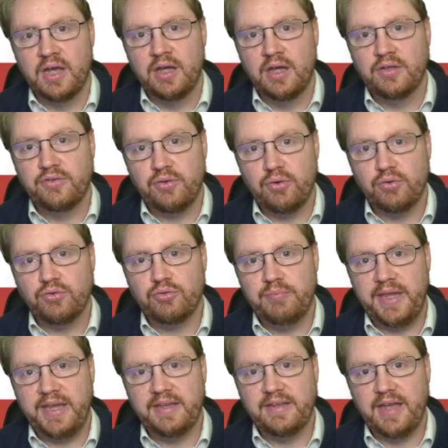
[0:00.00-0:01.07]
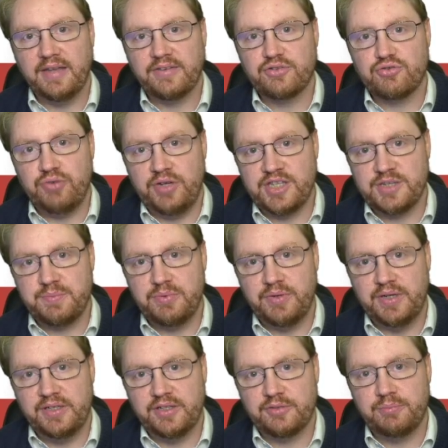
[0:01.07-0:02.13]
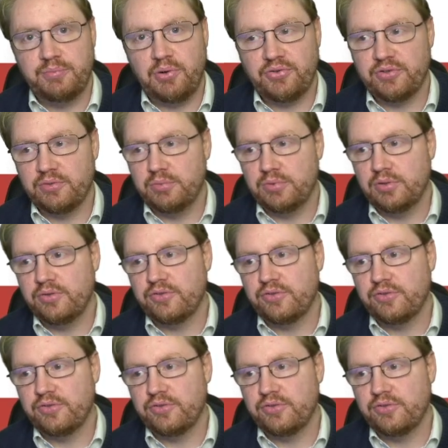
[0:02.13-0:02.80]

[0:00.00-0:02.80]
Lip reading: So to make it as transparent as possible,